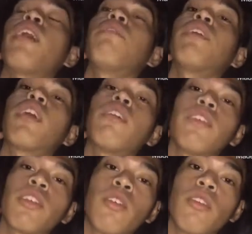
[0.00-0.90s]
I have a
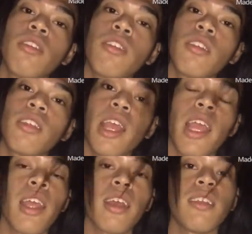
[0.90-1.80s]
cough and colds,
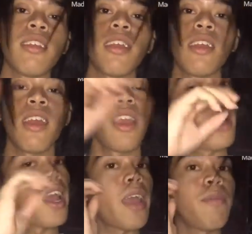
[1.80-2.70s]
eh, kasi
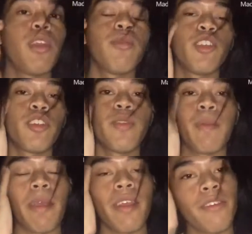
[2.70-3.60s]
I've been
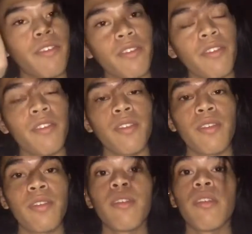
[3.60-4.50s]
observing my
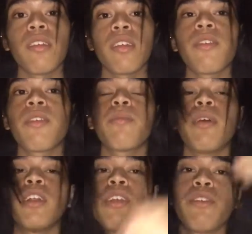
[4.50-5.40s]

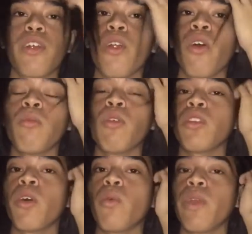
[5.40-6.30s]
body for
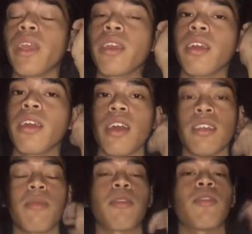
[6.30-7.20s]
almost a week.
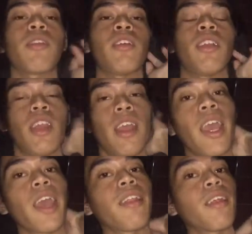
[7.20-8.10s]
Sabi ko ganun.
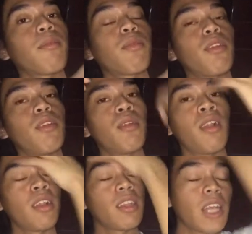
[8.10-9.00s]
And then
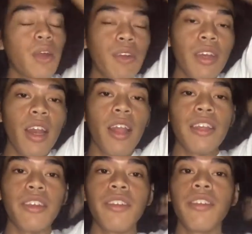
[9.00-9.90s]
tinawag nila
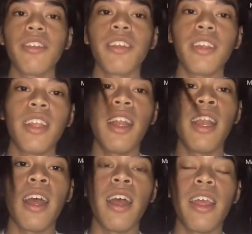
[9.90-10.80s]
yung nurse
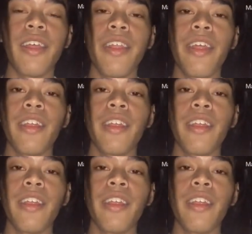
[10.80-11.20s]
nila, and